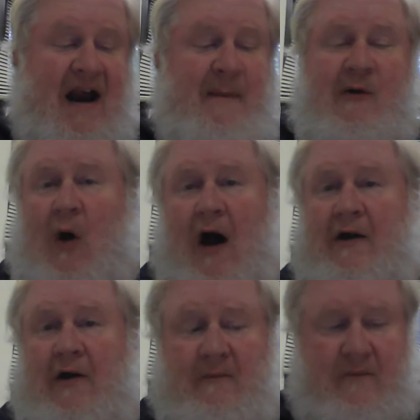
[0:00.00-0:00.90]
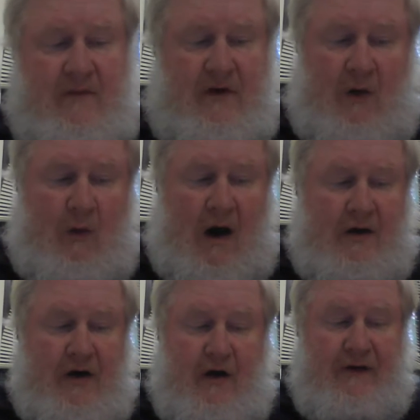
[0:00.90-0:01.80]
had to be water, no
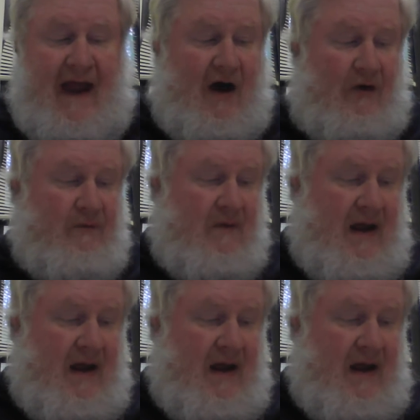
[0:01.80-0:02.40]
town,